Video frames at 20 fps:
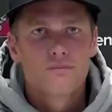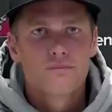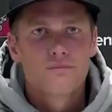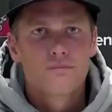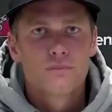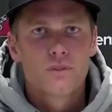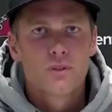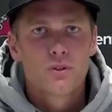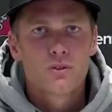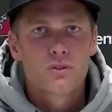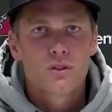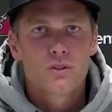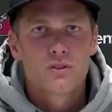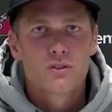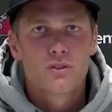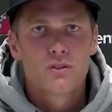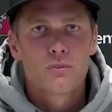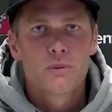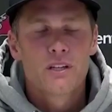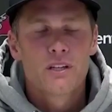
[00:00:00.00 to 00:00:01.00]
those are
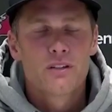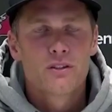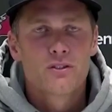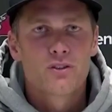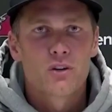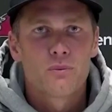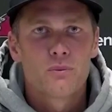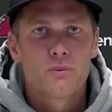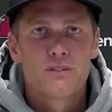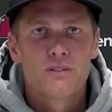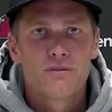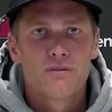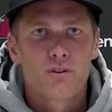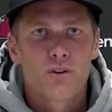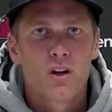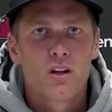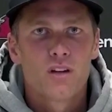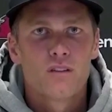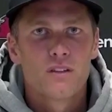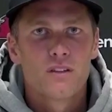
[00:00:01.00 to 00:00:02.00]
to be determined for
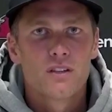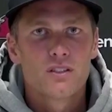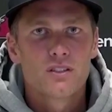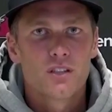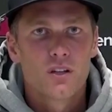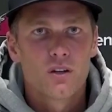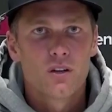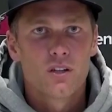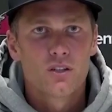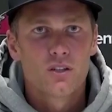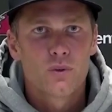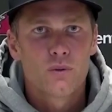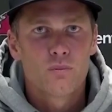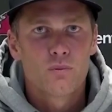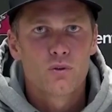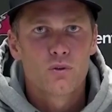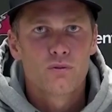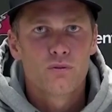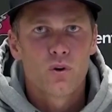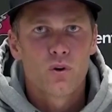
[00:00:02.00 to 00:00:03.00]
all of us, you know, as we
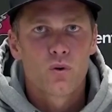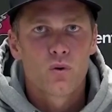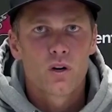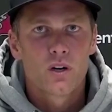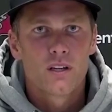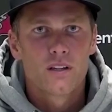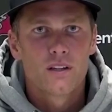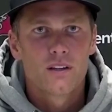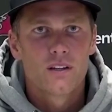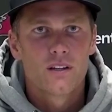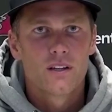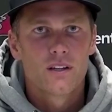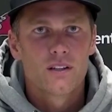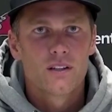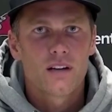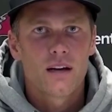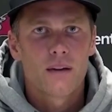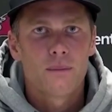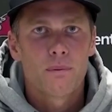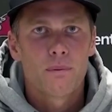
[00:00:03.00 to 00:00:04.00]
move forward and the
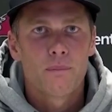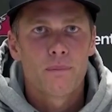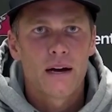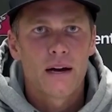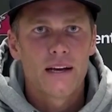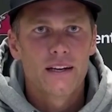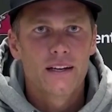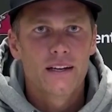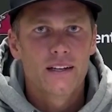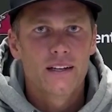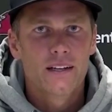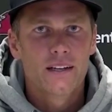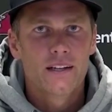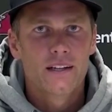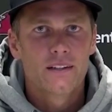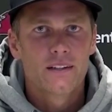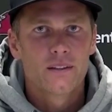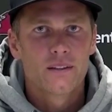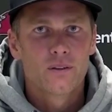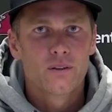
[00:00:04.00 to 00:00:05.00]
type of buy in
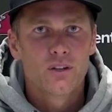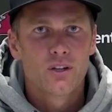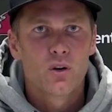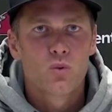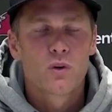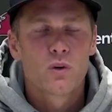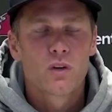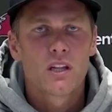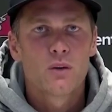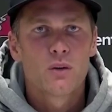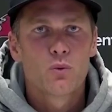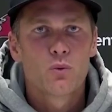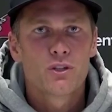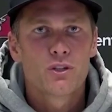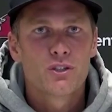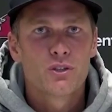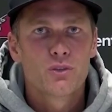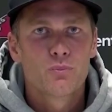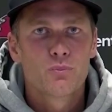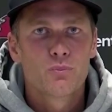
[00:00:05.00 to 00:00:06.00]
and, you know, really
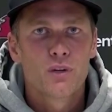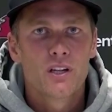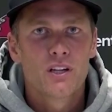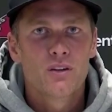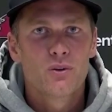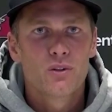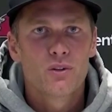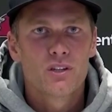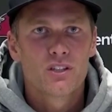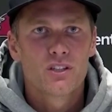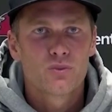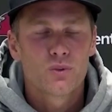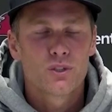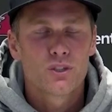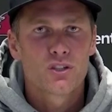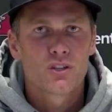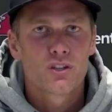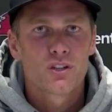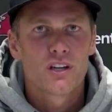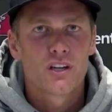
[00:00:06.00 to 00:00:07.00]
what you put into it is
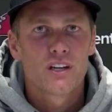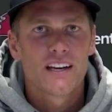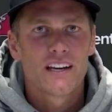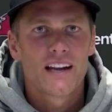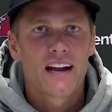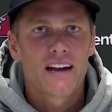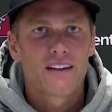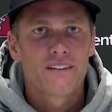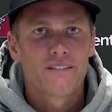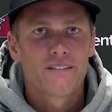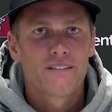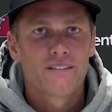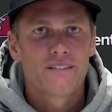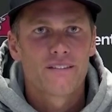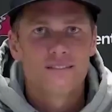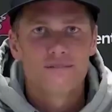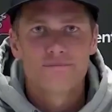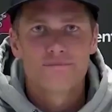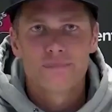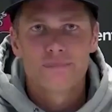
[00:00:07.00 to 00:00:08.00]
what you're going to get out of it.
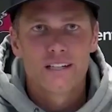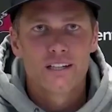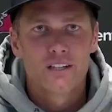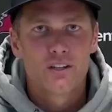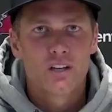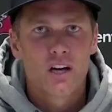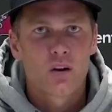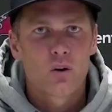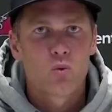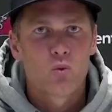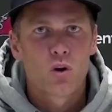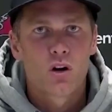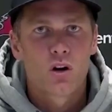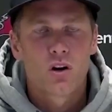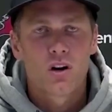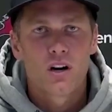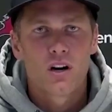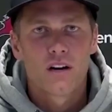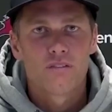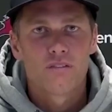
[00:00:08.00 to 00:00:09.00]
And you got to work
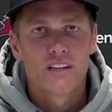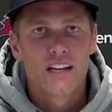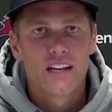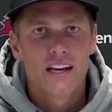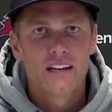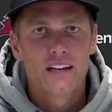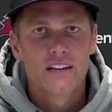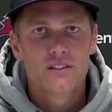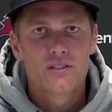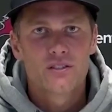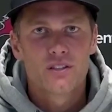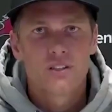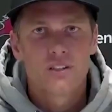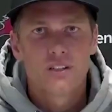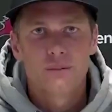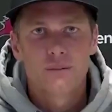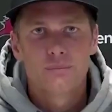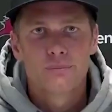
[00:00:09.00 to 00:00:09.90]
hard every day to,